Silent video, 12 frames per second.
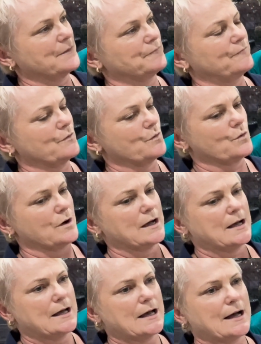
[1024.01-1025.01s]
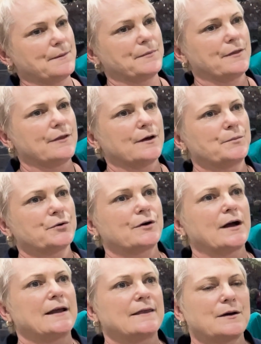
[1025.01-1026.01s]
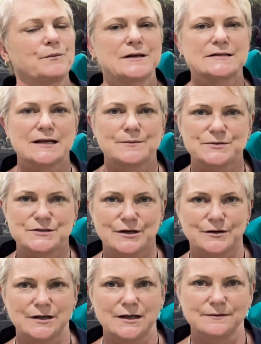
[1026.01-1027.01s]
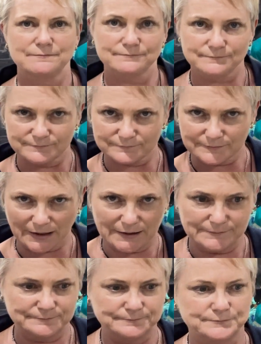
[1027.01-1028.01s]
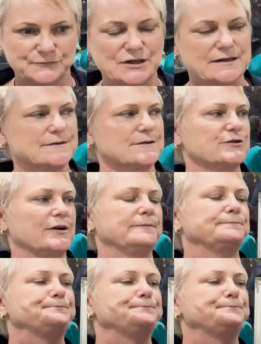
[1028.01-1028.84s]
For the parade that went down Petone, Jackson Street.